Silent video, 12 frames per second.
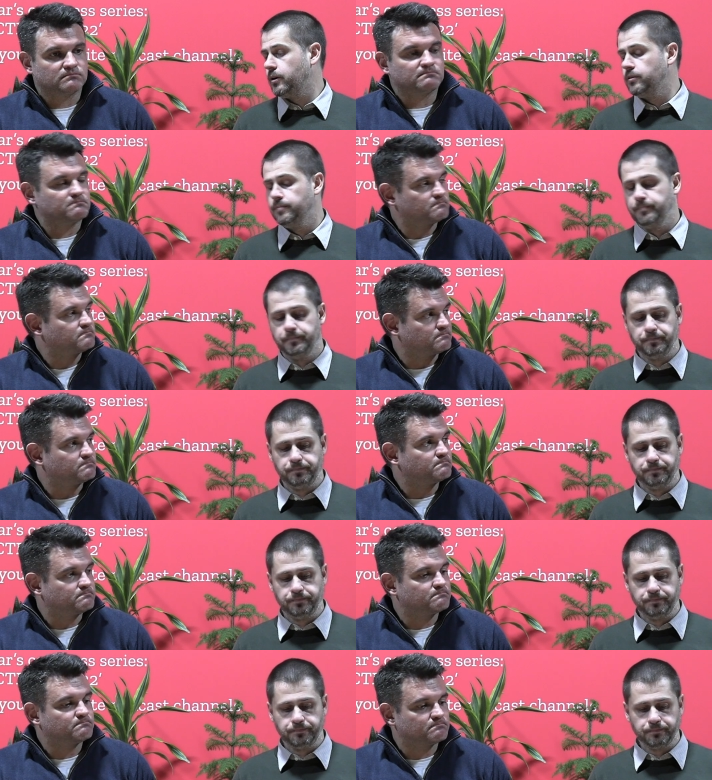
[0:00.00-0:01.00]
Speaker 1: on?
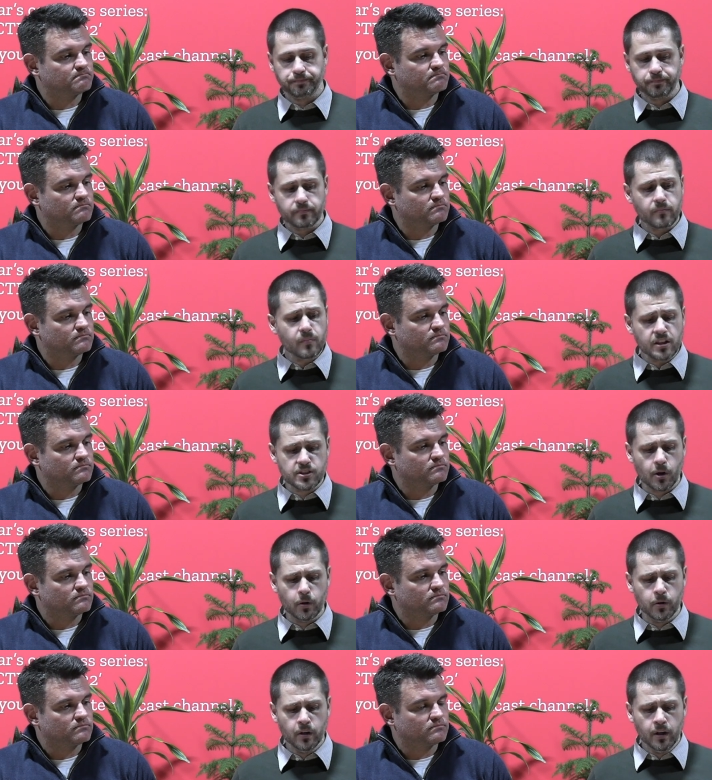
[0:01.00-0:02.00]
Mm-hmm.
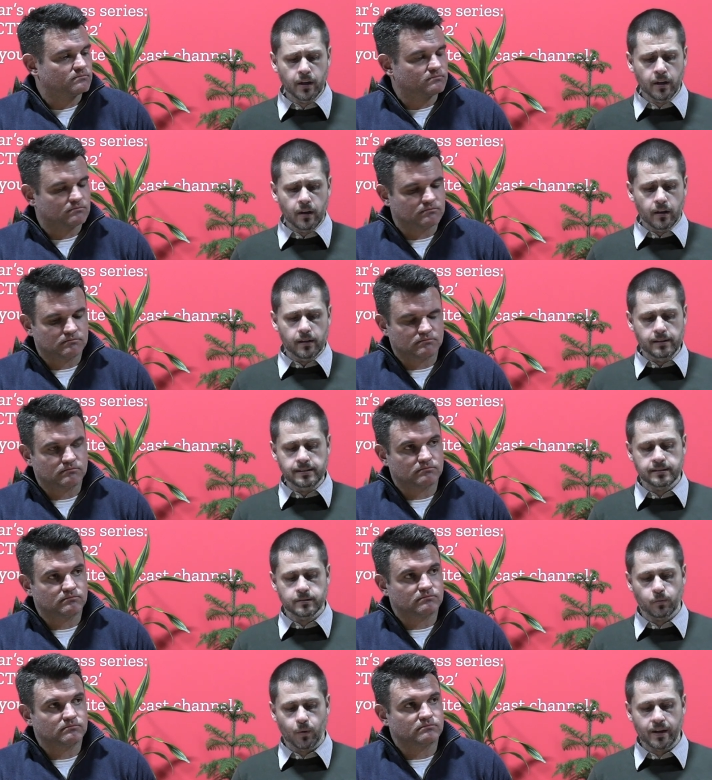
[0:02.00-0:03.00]
So
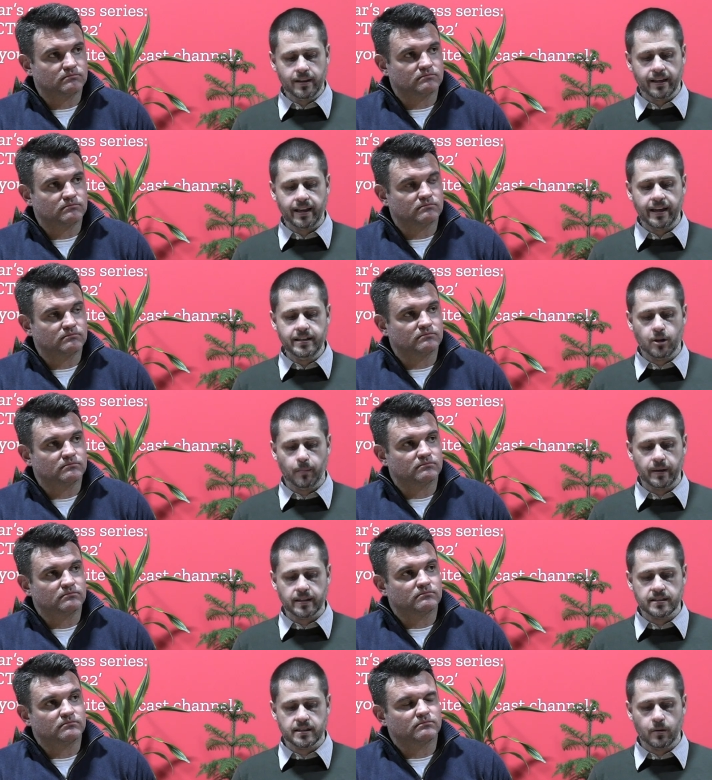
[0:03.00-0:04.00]
one of the key
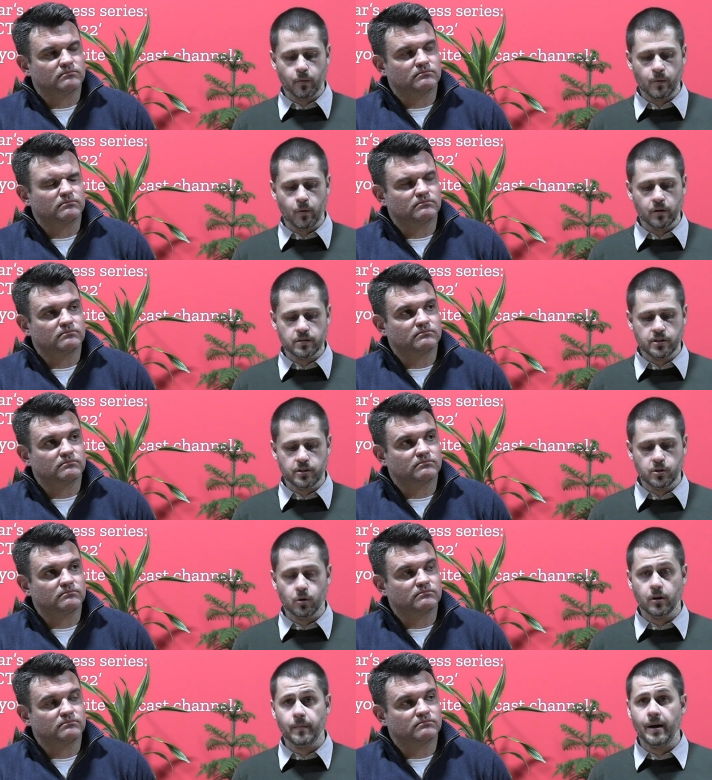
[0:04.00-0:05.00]
topics that we want to
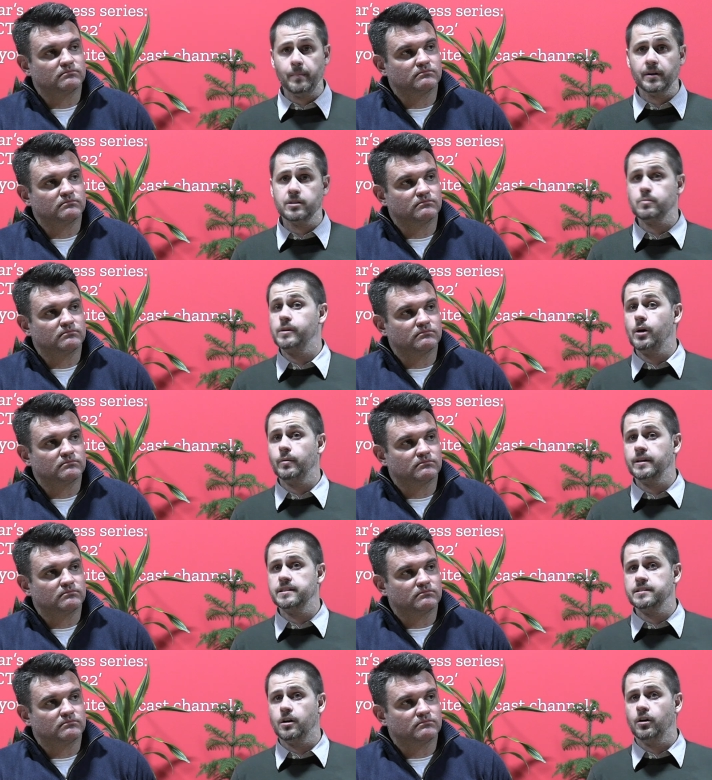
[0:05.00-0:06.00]
talk about, because we know it
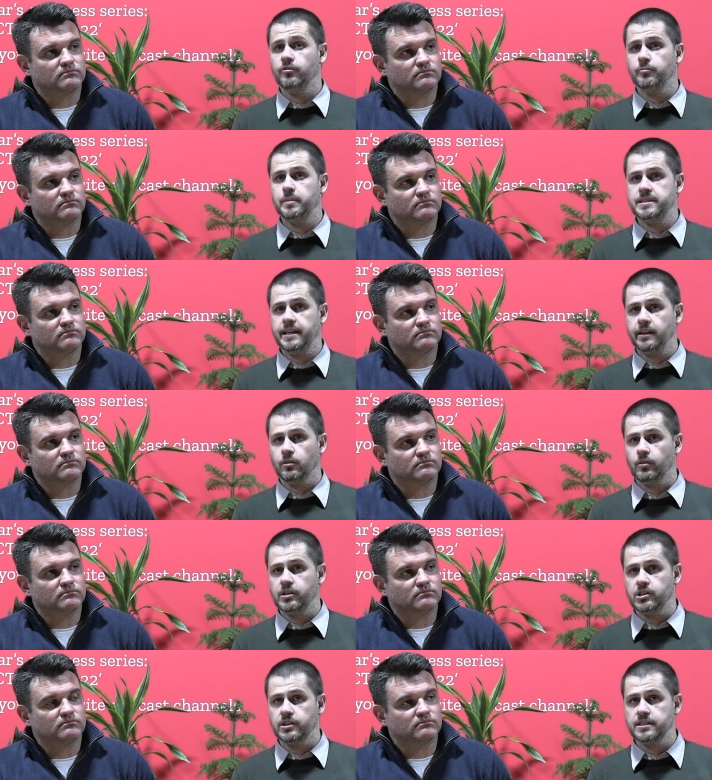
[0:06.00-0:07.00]
is of particular
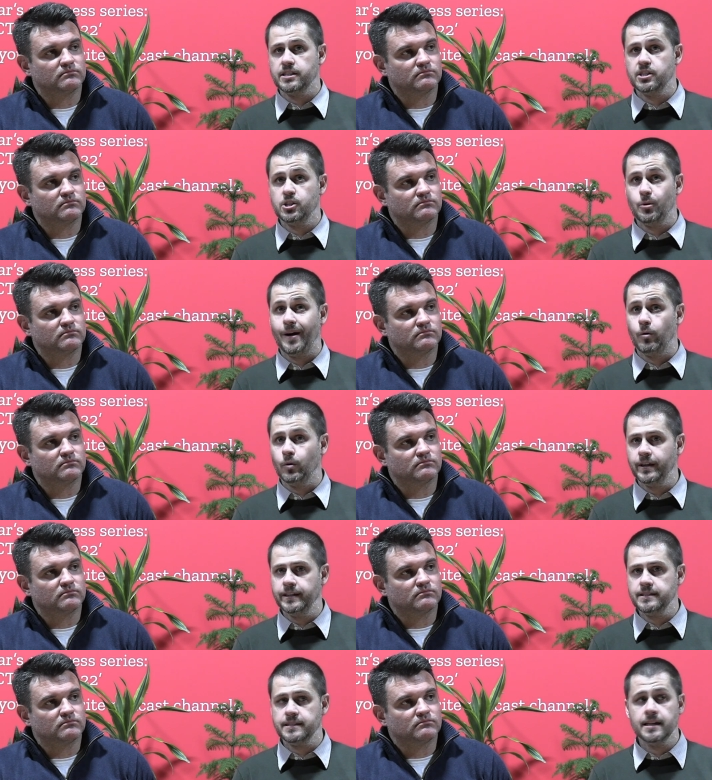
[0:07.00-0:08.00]
interest to our
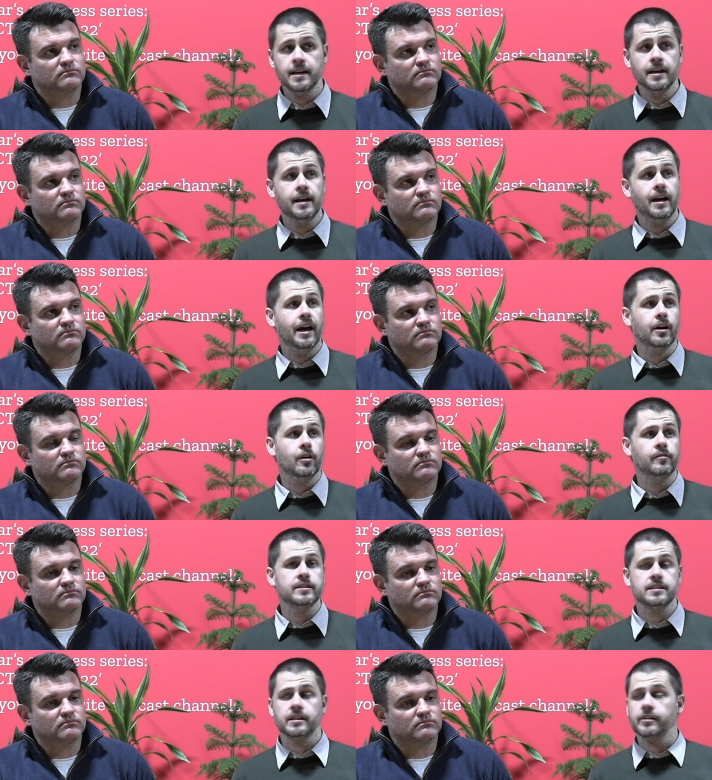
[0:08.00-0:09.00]
audience and
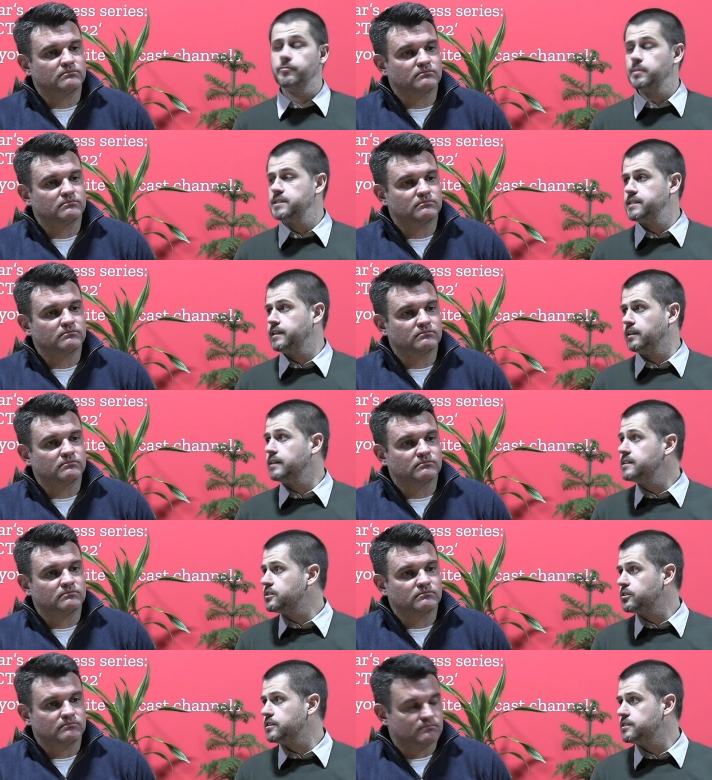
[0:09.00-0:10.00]
obviously of particular
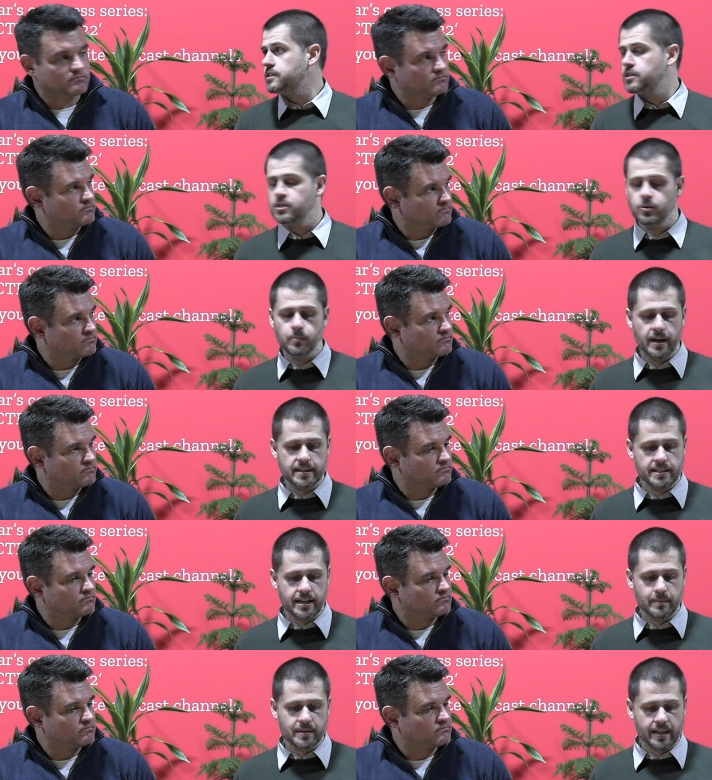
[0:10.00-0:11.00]
interest to my
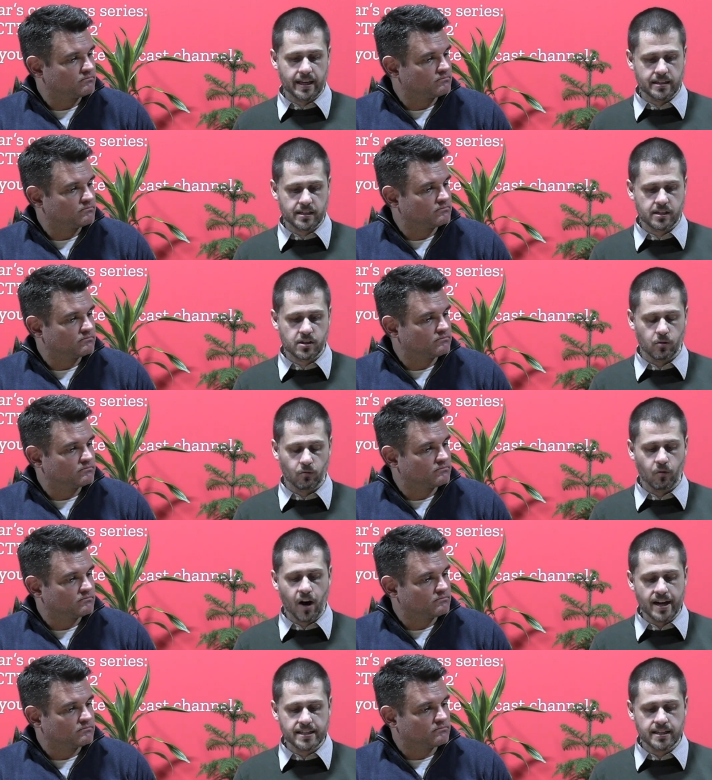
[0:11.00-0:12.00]
esteemed guest to the
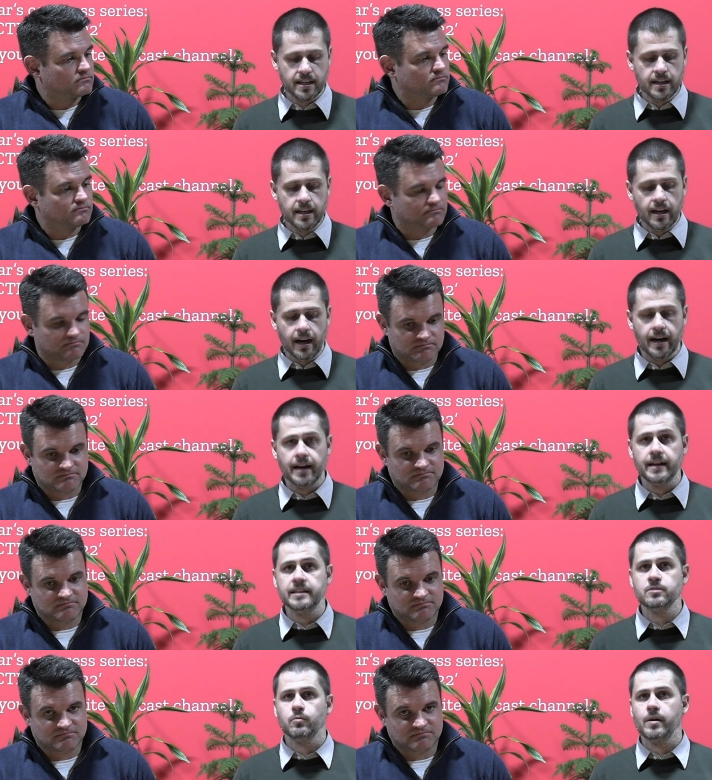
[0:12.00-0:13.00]
right,
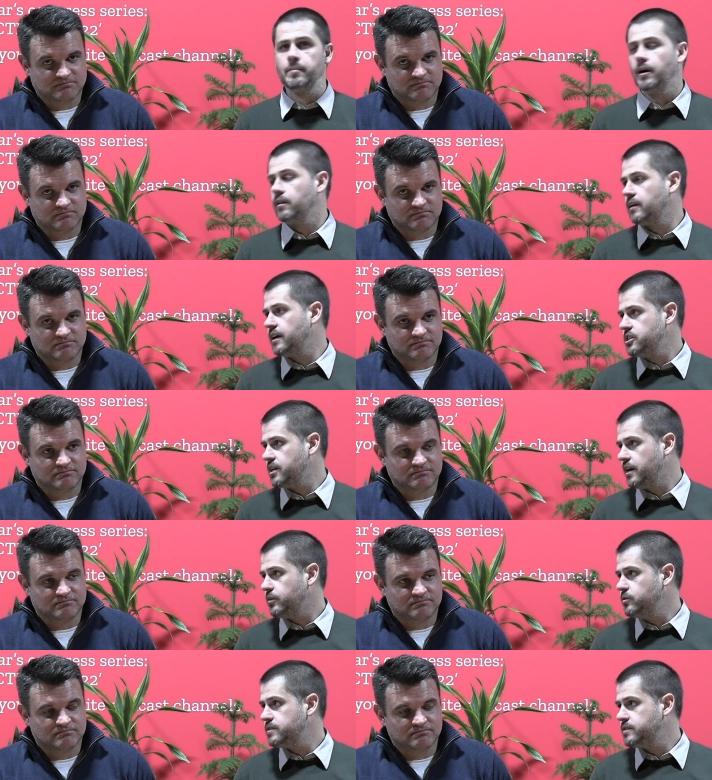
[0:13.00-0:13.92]
is remyelination. Now, you